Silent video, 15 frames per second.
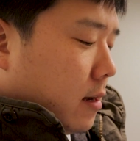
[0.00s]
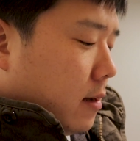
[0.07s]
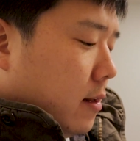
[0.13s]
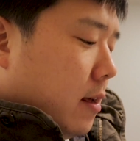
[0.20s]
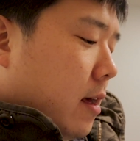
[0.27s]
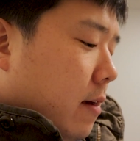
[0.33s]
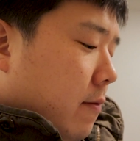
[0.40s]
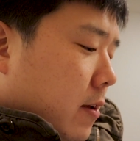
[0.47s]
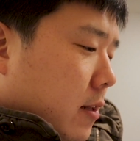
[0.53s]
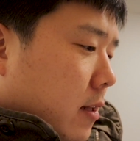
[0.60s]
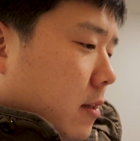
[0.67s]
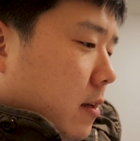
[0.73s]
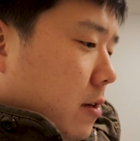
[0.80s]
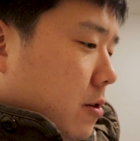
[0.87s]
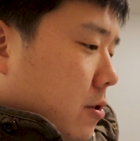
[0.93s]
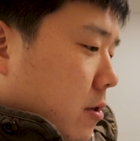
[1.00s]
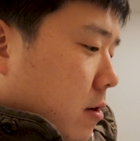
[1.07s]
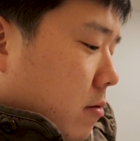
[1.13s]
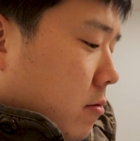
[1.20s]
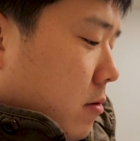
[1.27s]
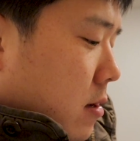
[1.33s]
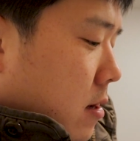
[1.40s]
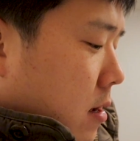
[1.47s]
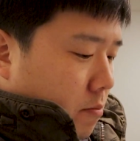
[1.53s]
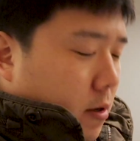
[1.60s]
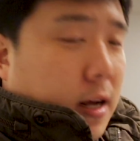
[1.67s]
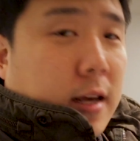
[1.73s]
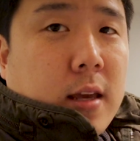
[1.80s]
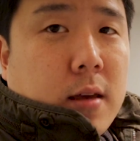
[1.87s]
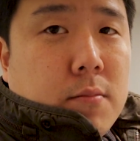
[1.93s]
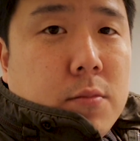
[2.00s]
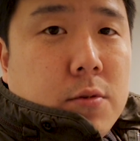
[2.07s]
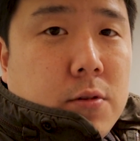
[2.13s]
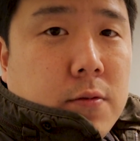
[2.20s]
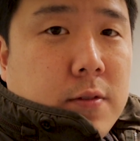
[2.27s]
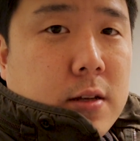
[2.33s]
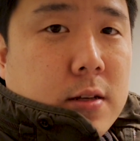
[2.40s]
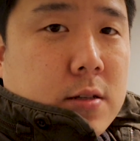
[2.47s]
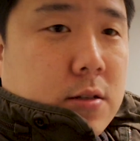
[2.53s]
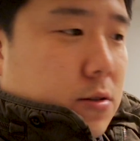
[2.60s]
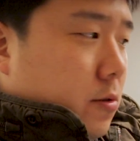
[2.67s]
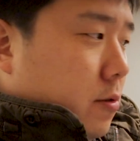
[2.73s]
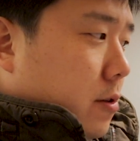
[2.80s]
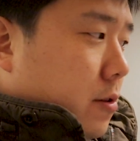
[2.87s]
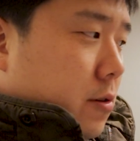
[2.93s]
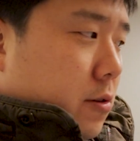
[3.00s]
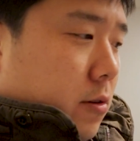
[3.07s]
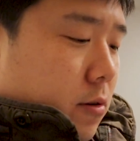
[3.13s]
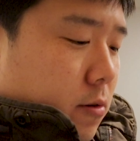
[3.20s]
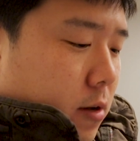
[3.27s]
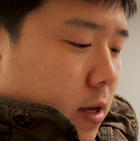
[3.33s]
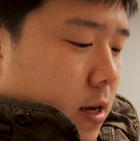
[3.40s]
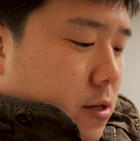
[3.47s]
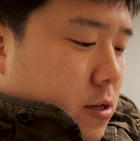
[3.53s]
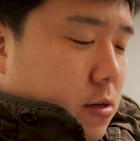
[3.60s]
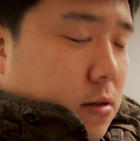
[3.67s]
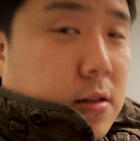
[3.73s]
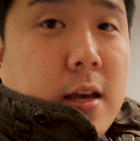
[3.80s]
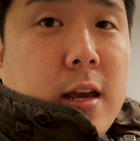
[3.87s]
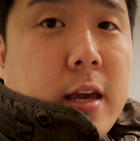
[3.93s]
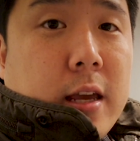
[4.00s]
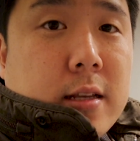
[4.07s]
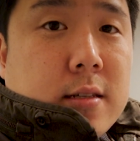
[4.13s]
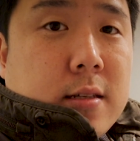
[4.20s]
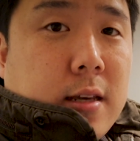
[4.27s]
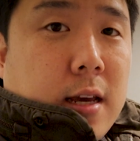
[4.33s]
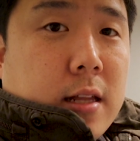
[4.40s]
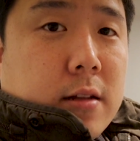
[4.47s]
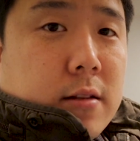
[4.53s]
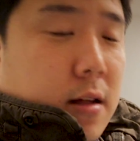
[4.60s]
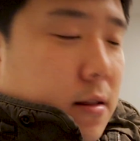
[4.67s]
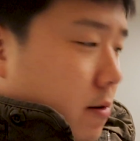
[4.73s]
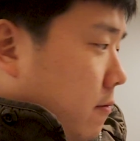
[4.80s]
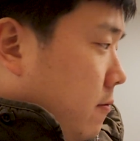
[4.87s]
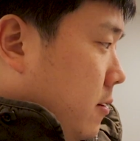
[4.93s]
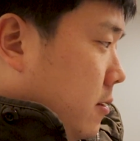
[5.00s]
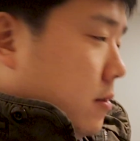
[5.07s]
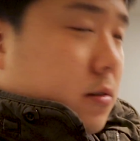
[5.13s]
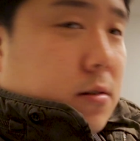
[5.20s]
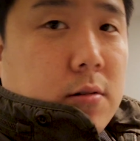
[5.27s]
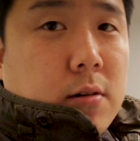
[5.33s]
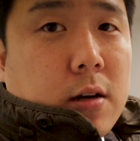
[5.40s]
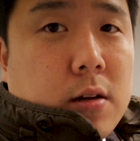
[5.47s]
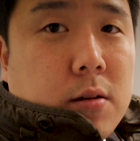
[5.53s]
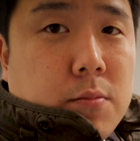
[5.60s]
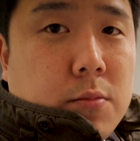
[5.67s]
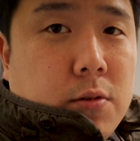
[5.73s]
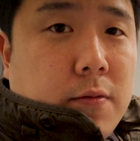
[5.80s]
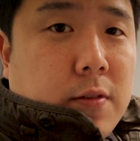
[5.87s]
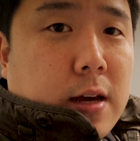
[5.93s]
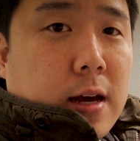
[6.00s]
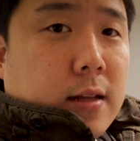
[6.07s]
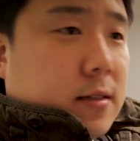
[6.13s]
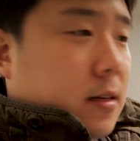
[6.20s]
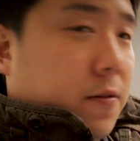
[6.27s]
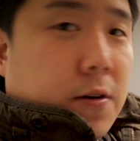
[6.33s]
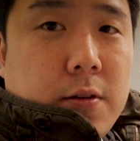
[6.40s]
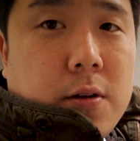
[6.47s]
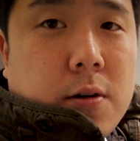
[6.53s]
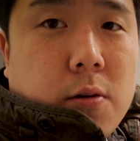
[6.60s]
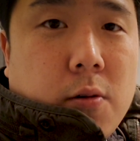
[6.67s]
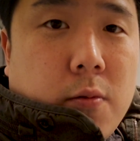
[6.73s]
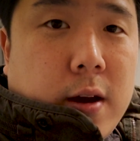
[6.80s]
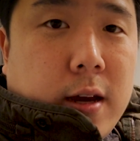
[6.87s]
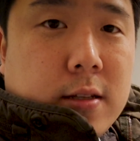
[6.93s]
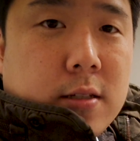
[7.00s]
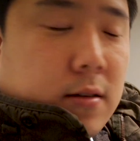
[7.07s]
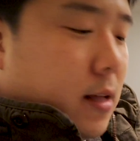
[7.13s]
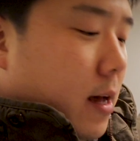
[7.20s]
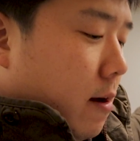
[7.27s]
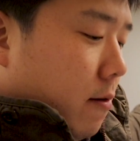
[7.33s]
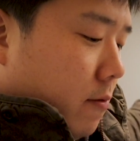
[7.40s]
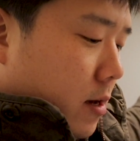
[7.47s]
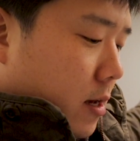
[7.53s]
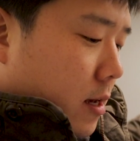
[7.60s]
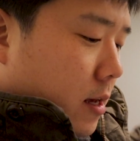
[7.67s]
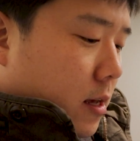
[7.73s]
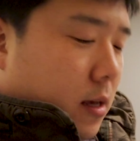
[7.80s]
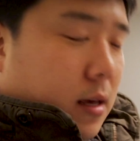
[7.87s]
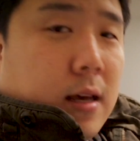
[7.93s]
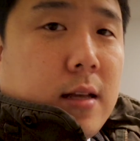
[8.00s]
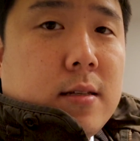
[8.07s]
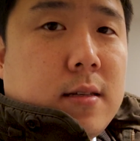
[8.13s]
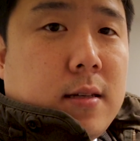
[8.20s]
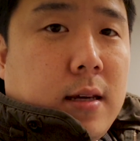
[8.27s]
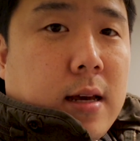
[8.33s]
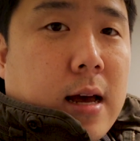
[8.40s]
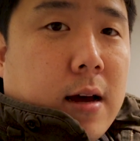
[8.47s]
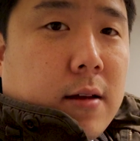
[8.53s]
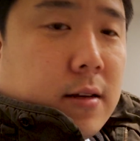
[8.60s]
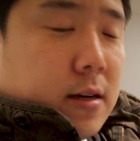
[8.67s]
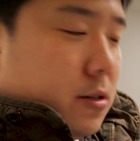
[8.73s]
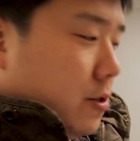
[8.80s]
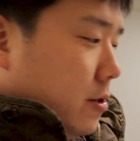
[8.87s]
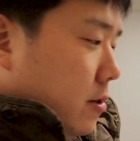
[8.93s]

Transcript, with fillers: not gonna have anything shown. But I can move this to a new location and scan another one. So I'm gonna move that further away to that way and see how that